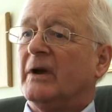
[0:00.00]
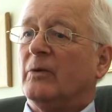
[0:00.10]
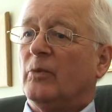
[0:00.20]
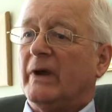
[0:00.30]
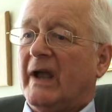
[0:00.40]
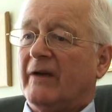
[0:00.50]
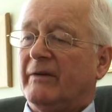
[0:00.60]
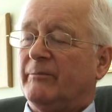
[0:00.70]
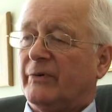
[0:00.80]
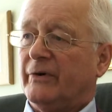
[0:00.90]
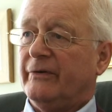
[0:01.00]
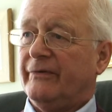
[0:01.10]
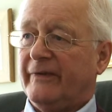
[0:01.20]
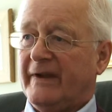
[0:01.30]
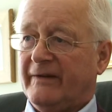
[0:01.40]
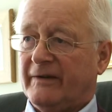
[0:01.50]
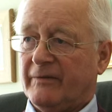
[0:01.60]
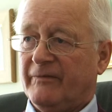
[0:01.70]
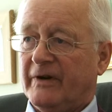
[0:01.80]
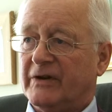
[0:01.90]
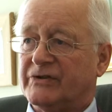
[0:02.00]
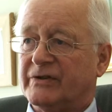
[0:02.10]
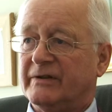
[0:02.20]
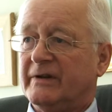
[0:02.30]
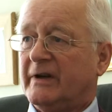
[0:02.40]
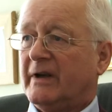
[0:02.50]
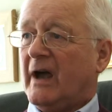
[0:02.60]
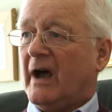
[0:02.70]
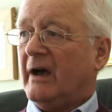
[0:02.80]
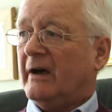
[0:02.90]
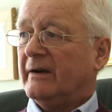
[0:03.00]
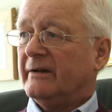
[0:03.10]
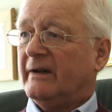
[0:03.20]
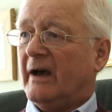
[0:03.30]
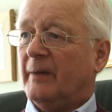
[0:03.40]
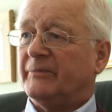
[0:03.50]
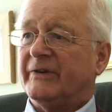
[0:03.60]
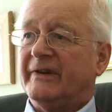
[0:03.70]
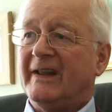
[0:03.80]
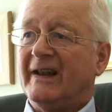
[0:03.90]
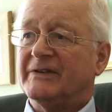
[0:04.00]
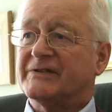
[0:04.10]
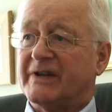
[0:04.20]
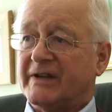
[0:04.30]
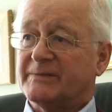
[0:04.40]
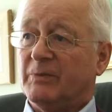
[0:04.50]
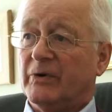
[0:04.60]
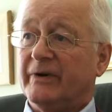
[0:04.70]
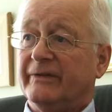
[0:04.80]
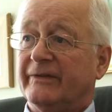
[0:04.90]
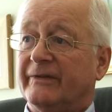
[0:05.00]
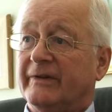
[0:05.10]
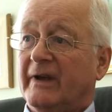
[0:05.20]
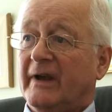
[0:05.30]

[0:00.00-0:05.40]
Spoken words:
We have improved feed conversion up to nearly 6 points,